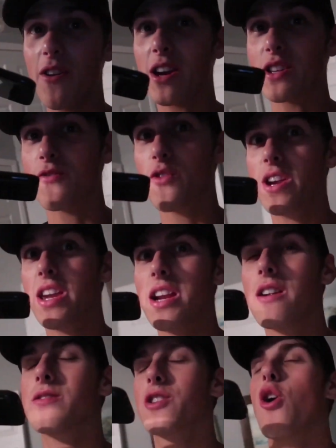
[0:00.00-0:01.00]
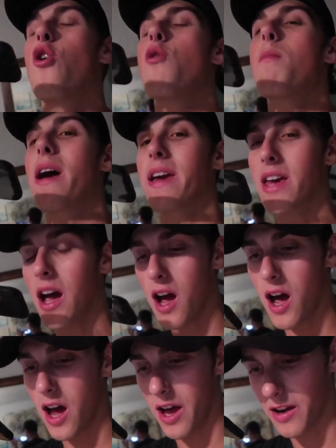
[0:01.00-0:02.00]
and I was freaking out. I was like, oh my
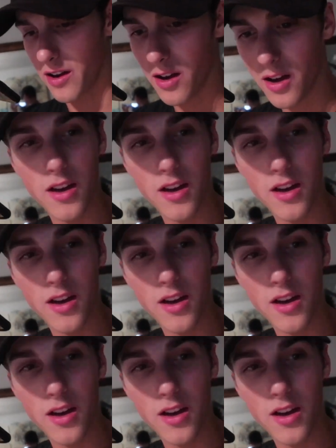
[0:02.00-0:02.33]
god.